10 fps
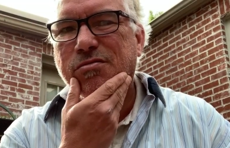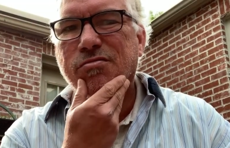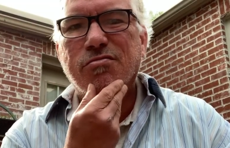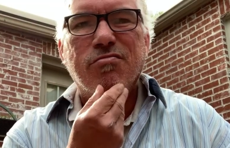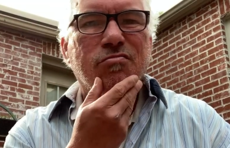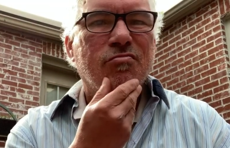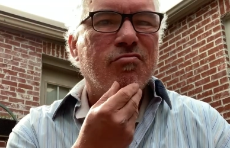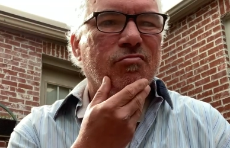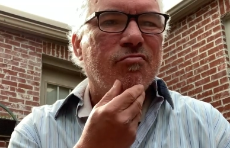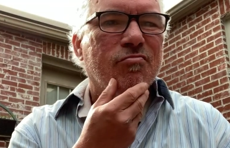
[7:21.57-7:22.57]

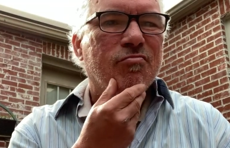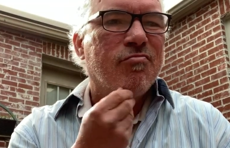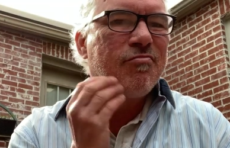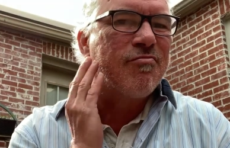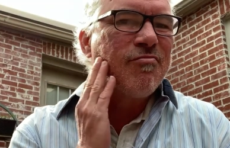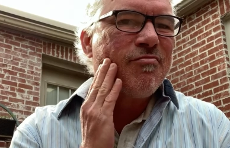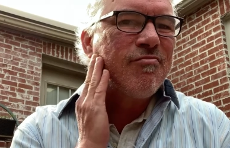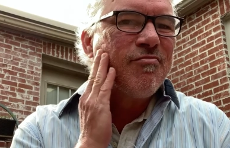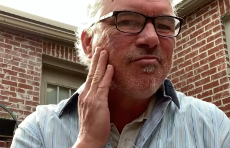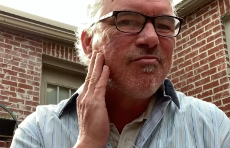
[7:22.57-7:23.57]
[no speech]